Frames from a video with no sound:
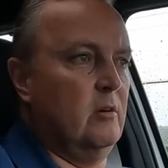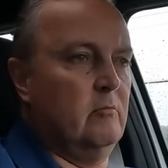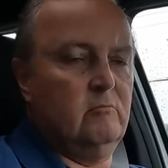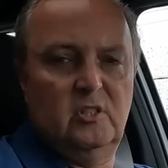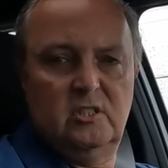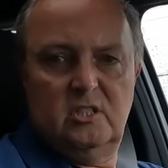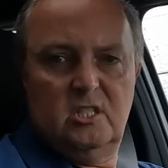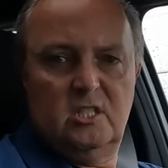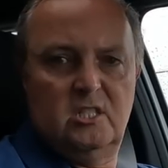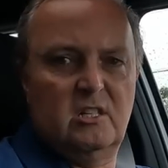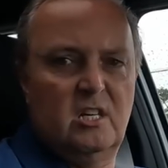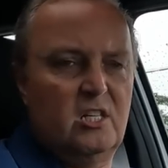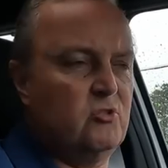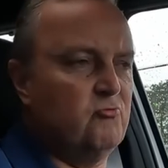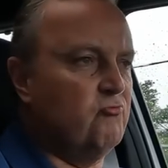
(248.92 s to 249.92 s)

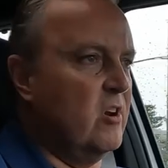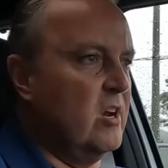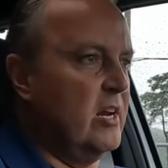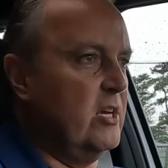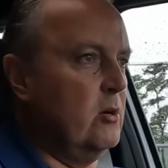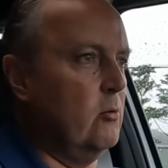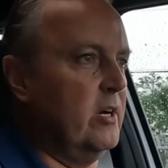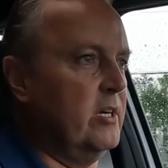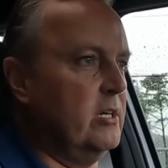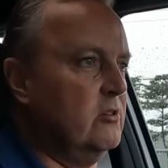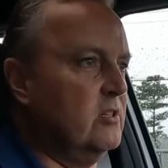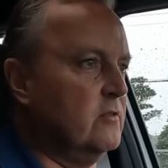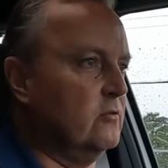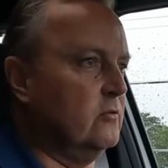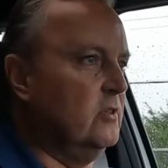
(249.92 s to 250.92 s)
is really quite
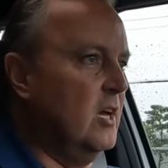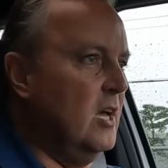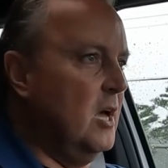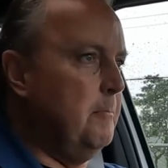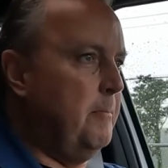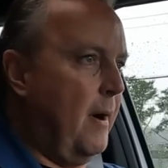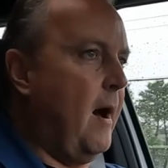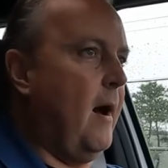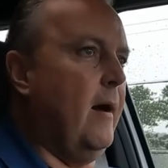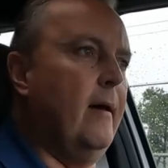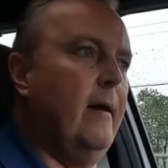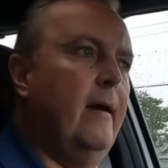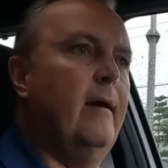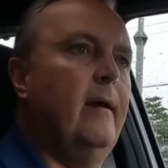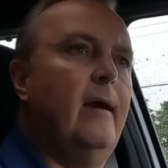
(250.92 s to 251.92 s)
useful. But
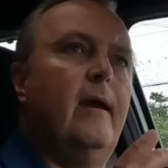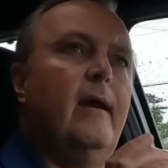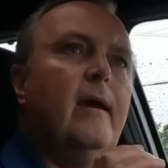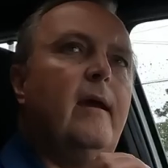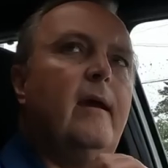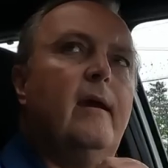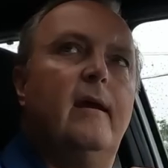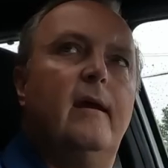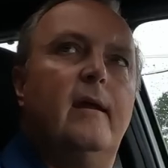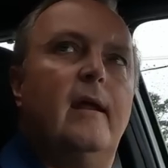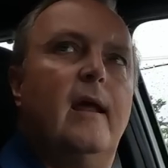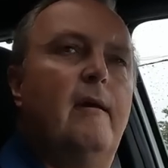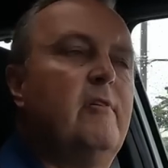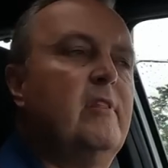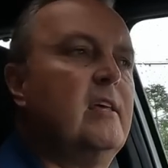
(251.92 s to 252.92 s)

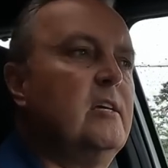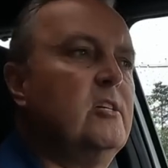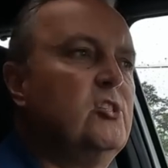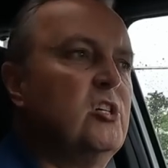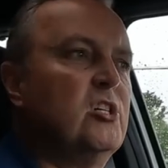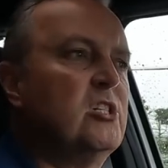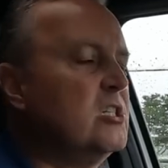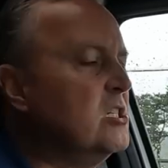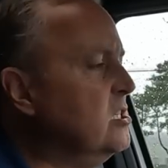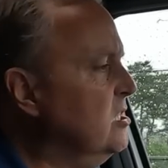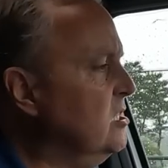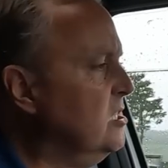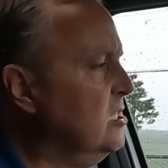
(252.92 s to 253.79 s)
everything is just